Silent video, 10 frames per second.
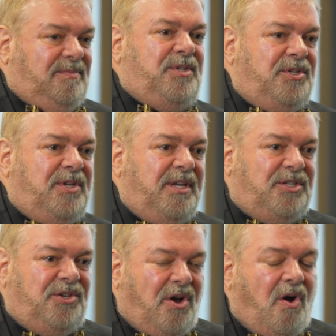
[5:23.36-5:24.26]

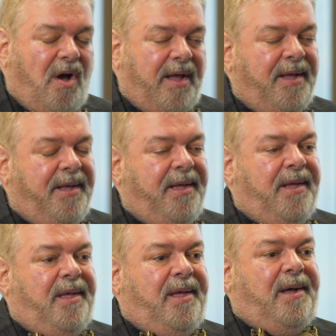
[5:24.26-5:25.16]
deceased dying.
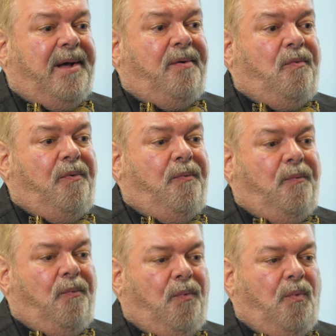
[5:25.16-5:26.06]

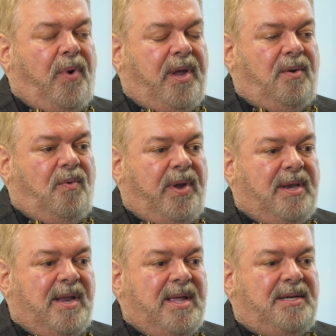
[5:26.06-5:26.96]
We
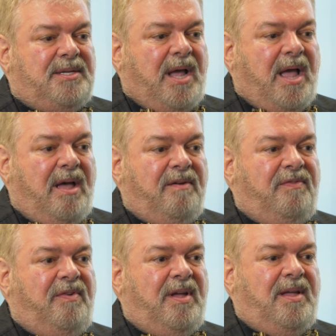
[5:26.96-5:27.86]
need to have